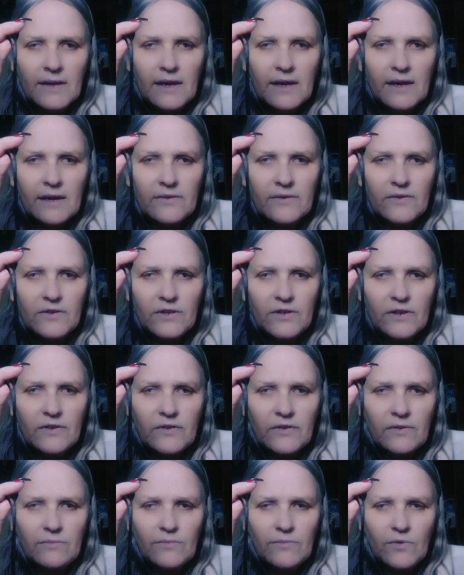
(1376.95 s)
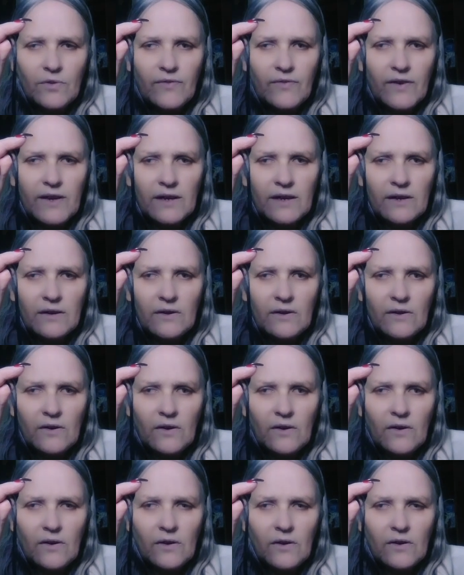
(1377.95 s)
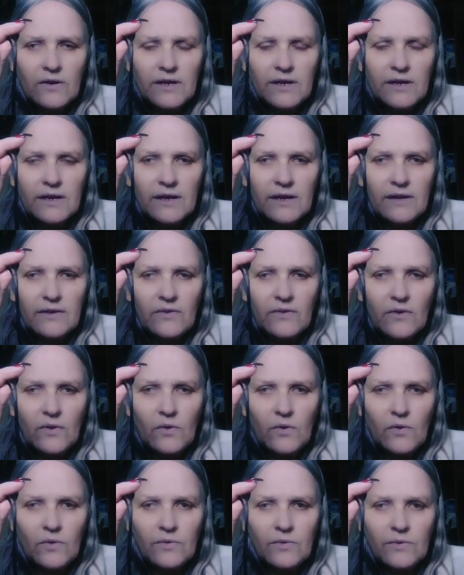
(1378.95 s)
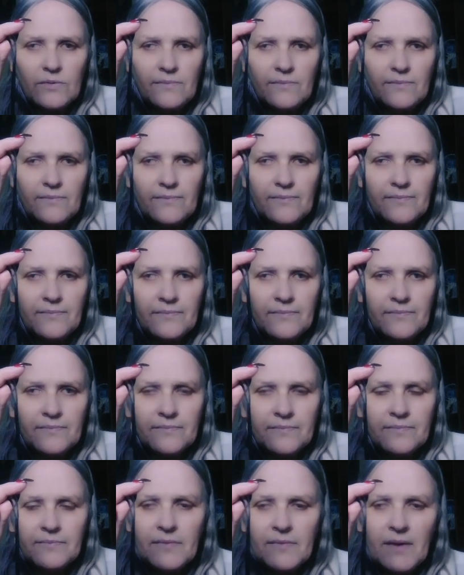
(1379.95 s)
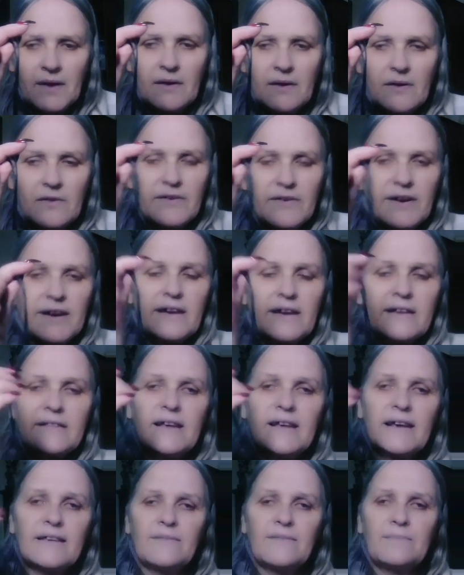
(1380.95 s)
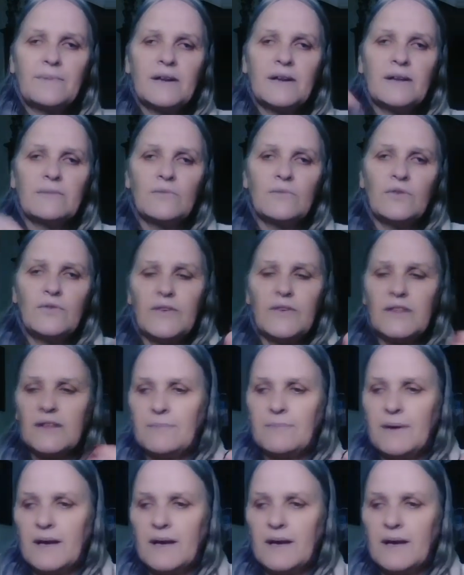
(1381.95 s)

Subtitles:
It is just moving on its own. Right, and that's spirit moving the